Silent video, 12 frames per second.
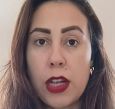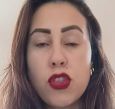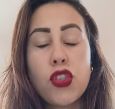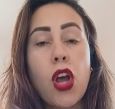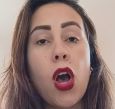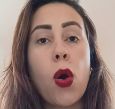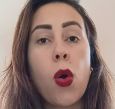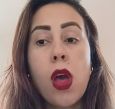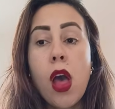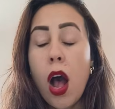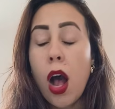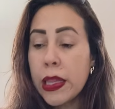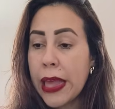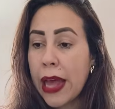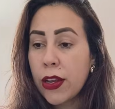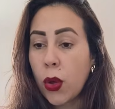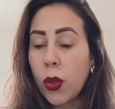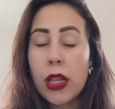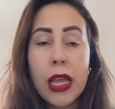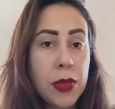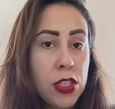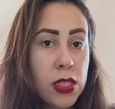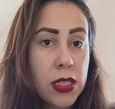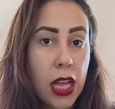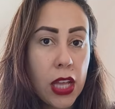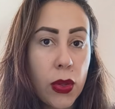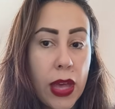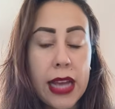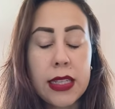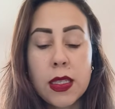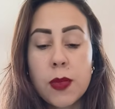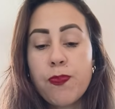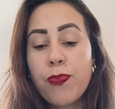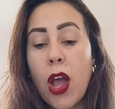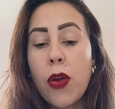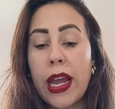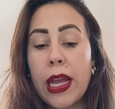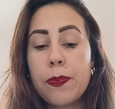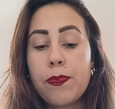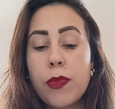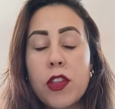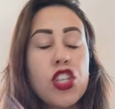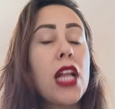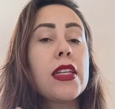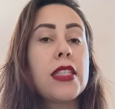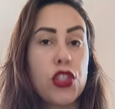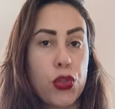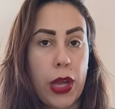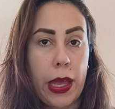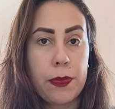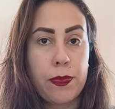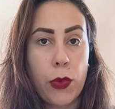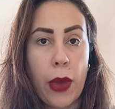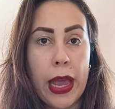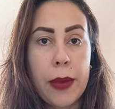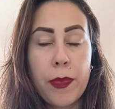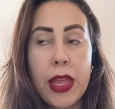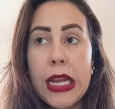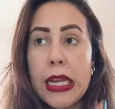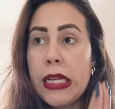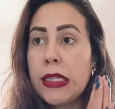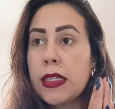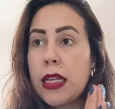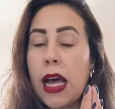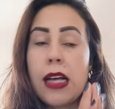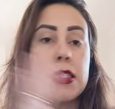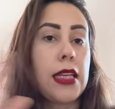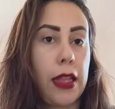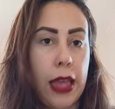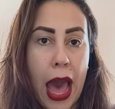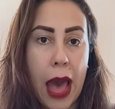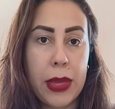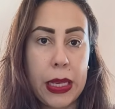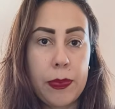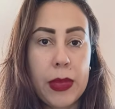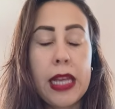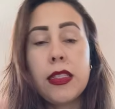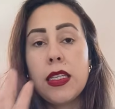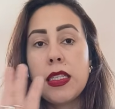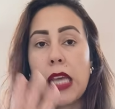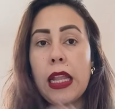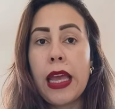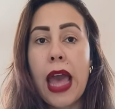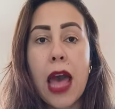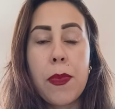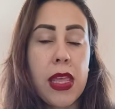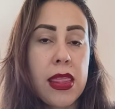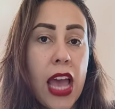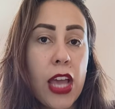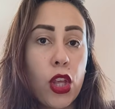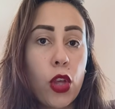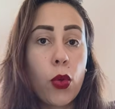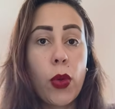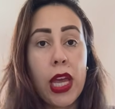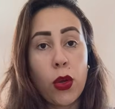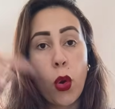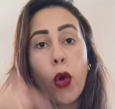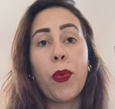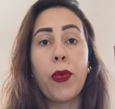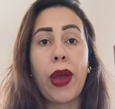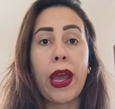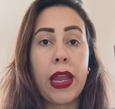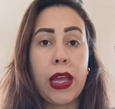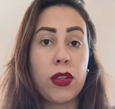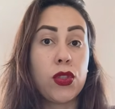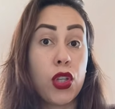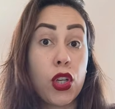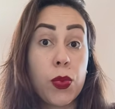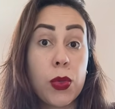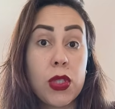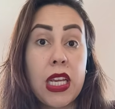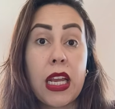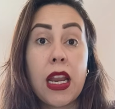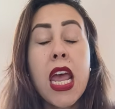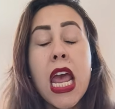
So, on that note, let me just tell you guys. All right, gelatin trick, right? It is a daily habit. It's a daily habit that you incorporate into your routine.